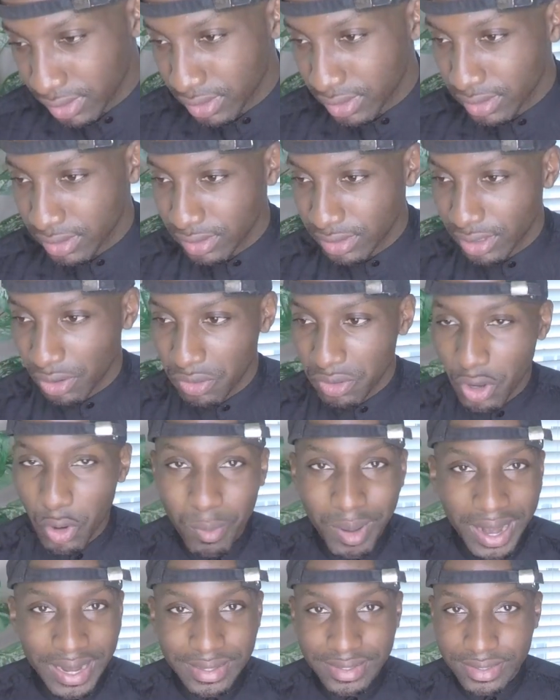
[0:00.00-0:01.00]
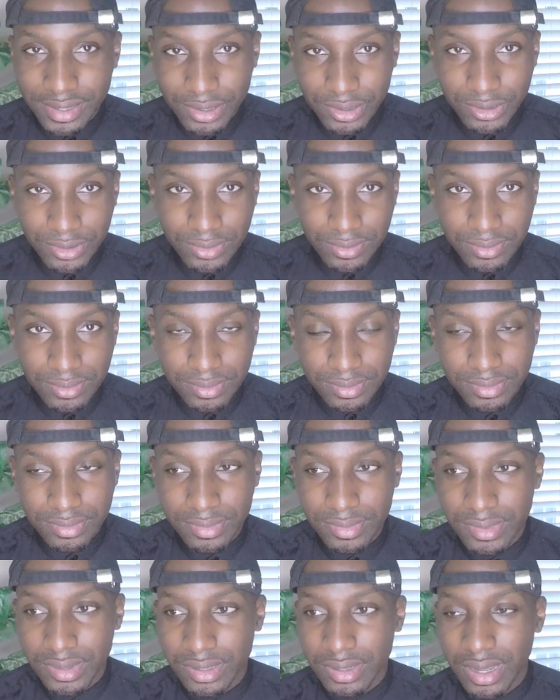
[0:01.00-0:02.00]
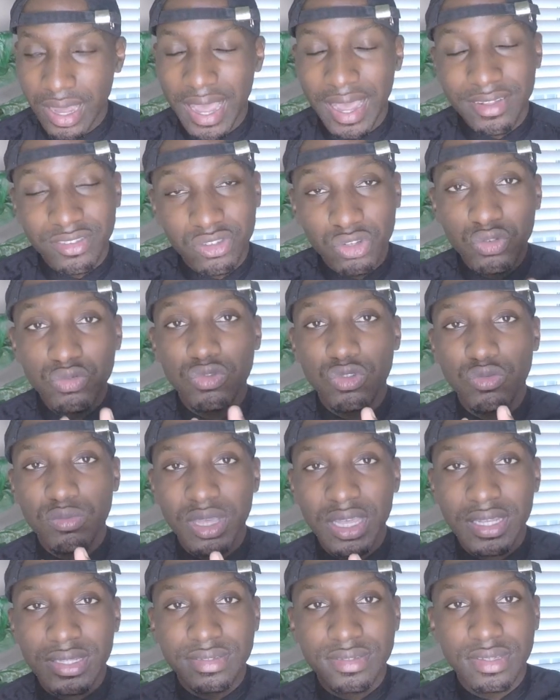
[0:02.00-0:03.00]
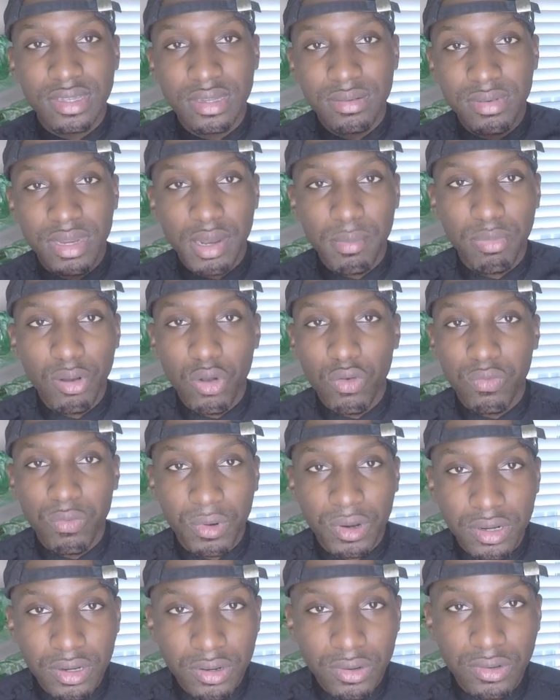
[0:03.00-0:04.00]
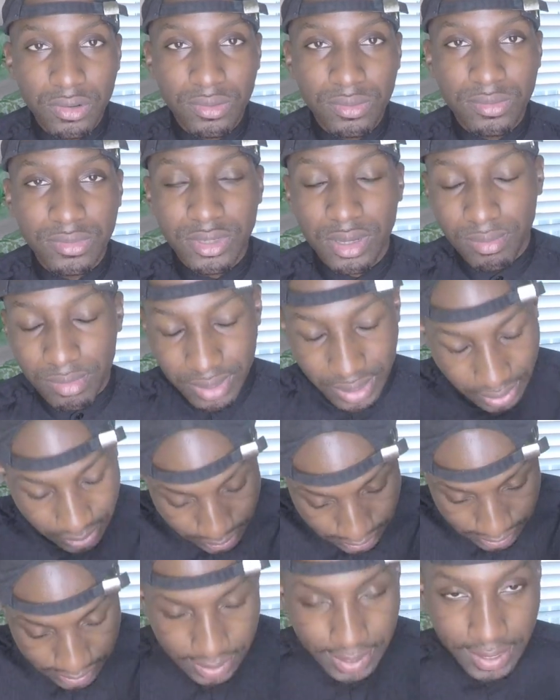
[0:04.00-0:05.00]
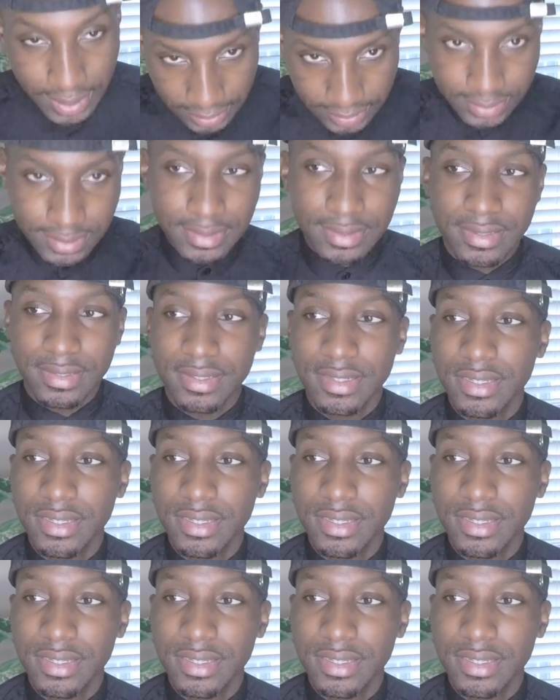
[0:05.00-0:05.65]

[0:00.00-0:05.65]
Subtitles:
So nobody's home. I had 2 roommates and they both weren't home. So I'm like, yes,